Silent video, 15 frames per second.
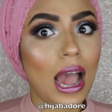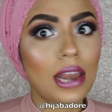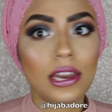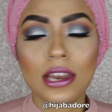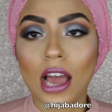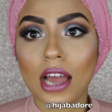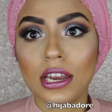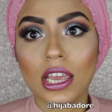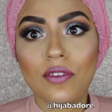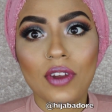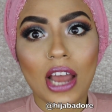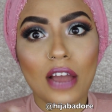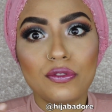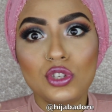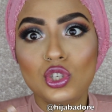I did not
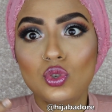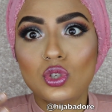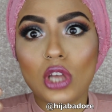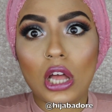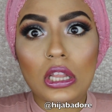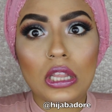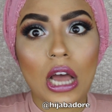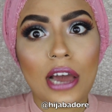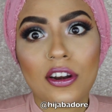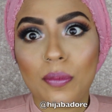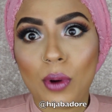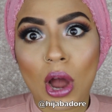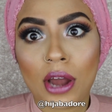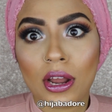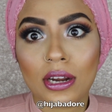even have to use a lot
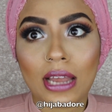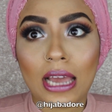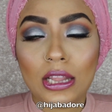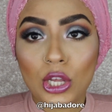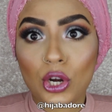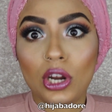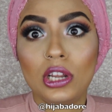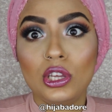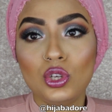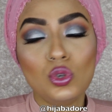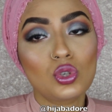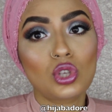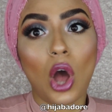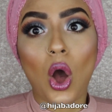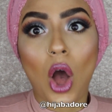of product. I literally,
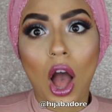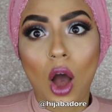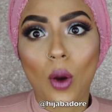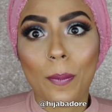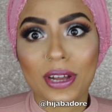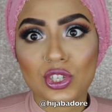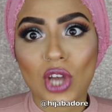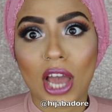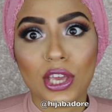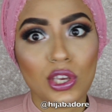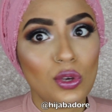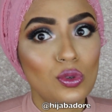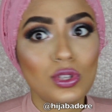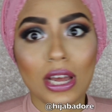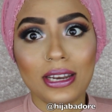you saw how much I
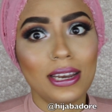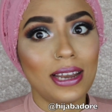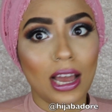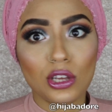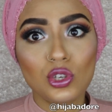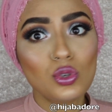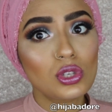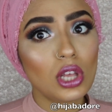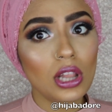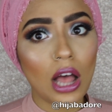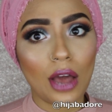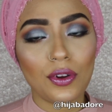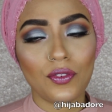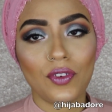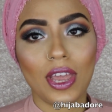used. I did not use a
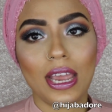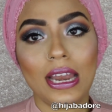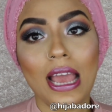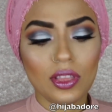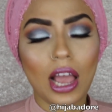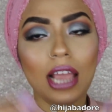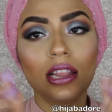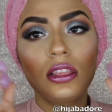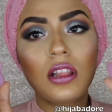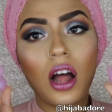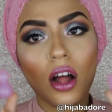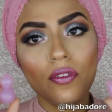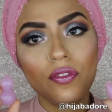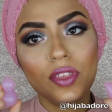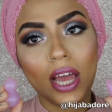lot of it. I
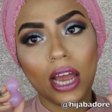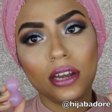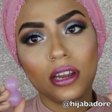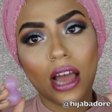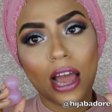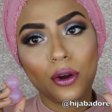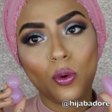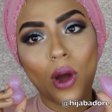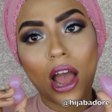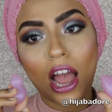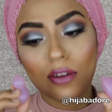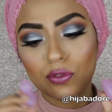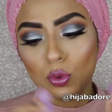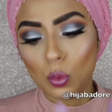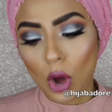love that I don't
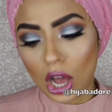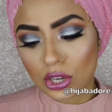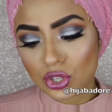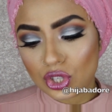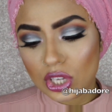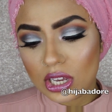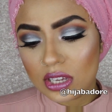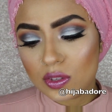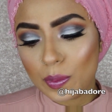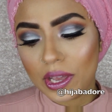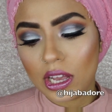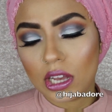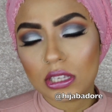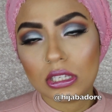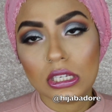have to wash these,
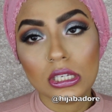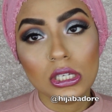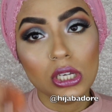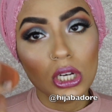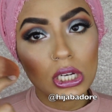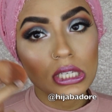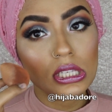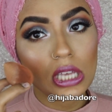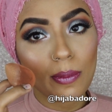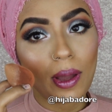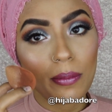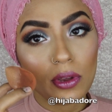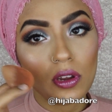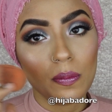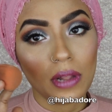because you can see
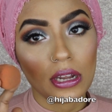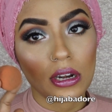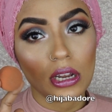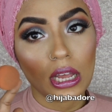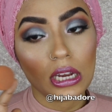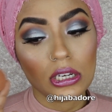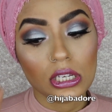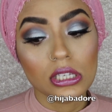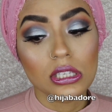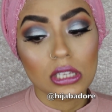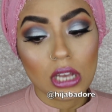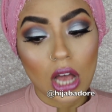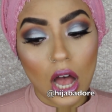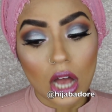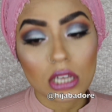my beauty blender like
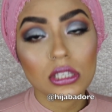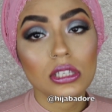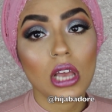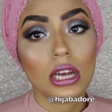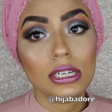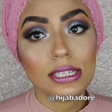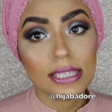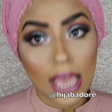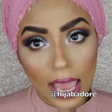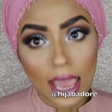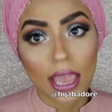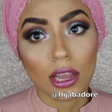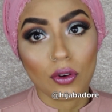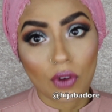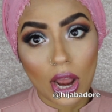
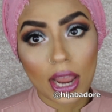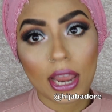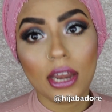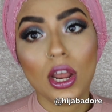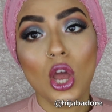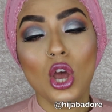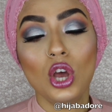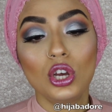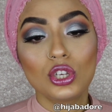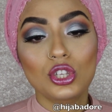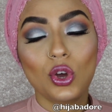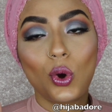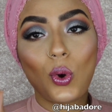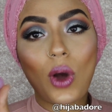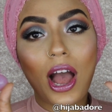disgusting, right?
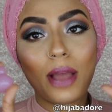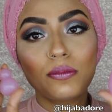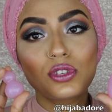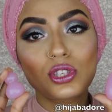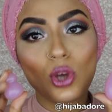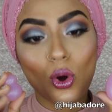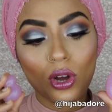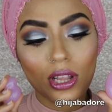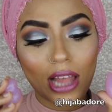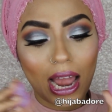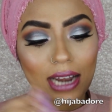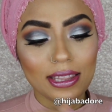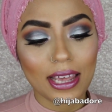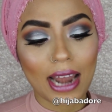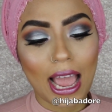So I'm so
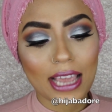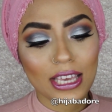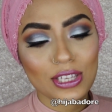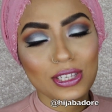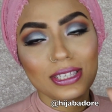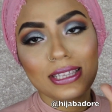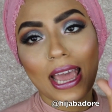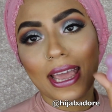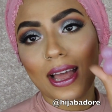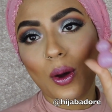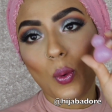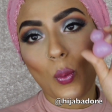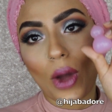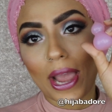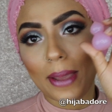glad that I can just take
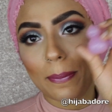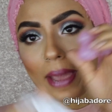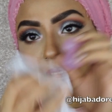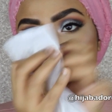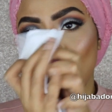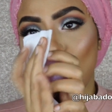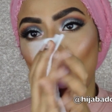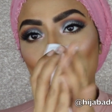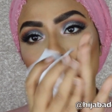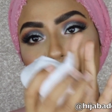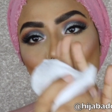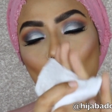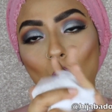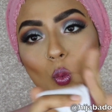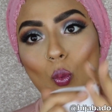a wipe and, you know,
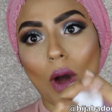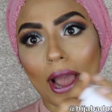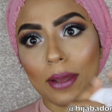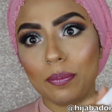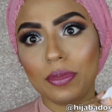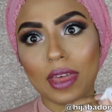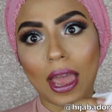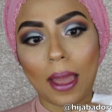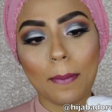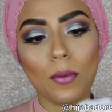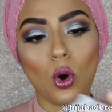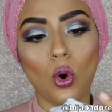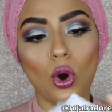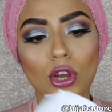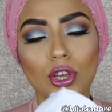just wipe them,
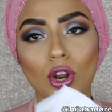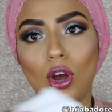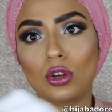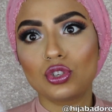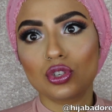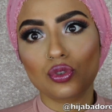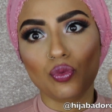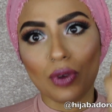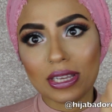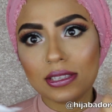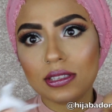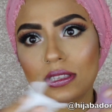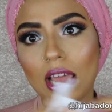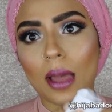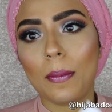or, you know, just
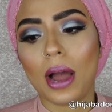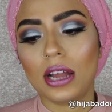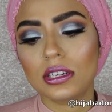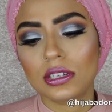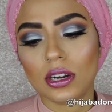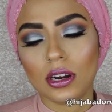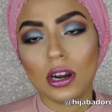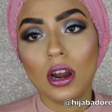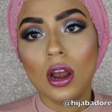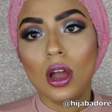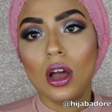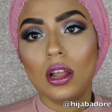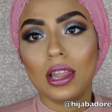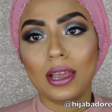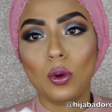rinse them under
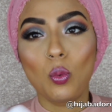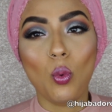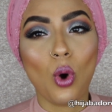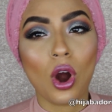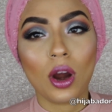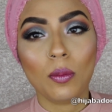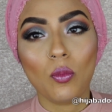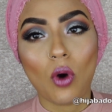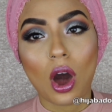like warm